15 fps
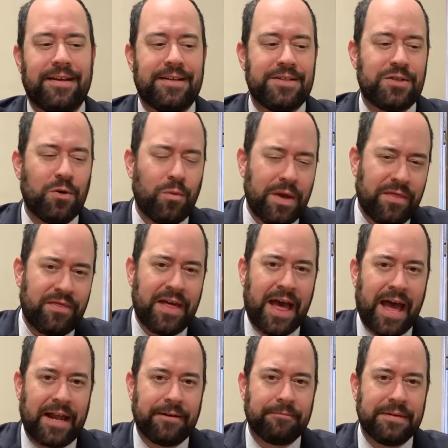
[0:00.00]
So with
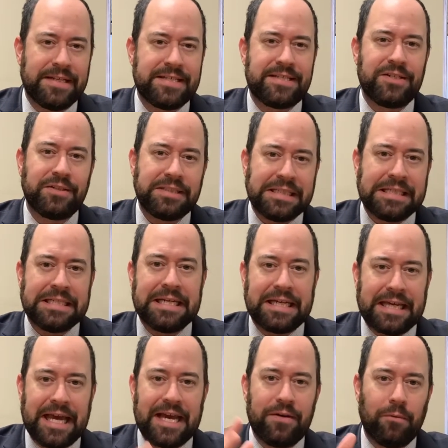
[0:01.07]
that, it still didn't
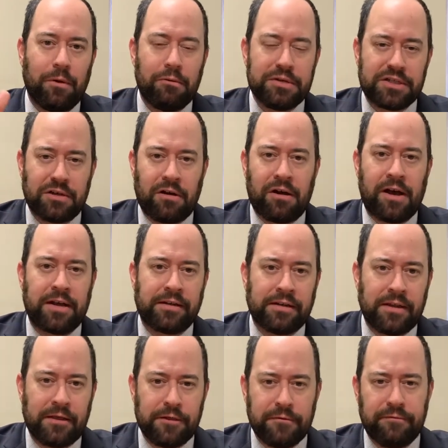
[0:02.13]
negate what was on
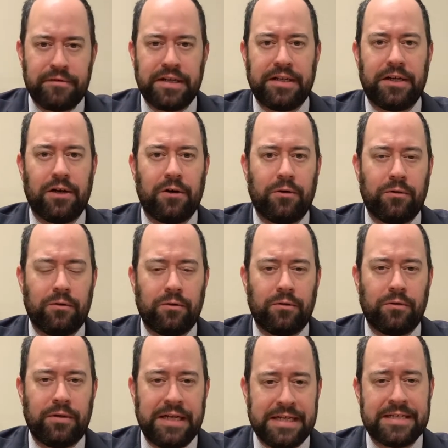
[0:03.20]
the video
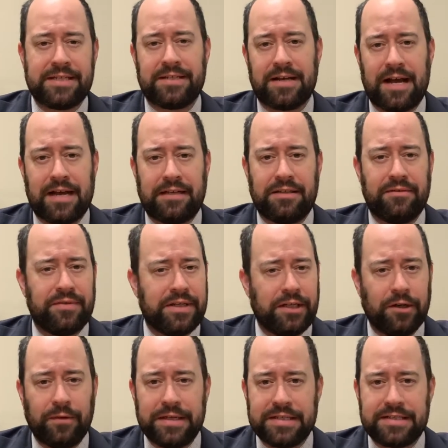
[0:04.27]
inside. The
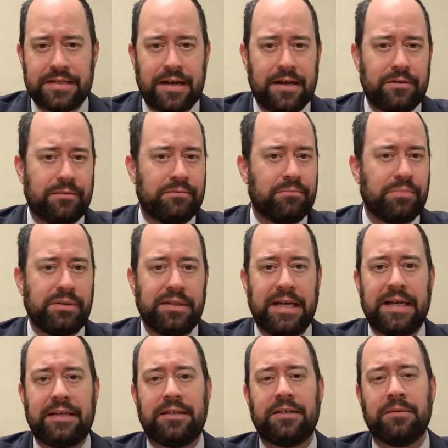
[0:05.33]
video inside
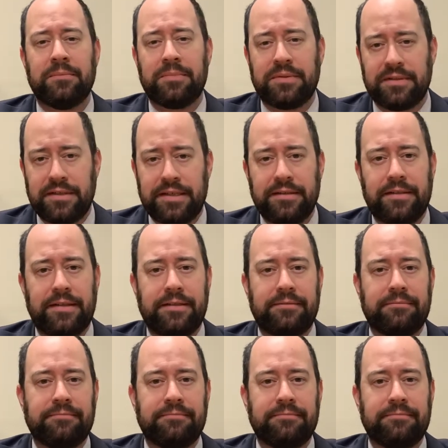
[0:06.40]
played completely.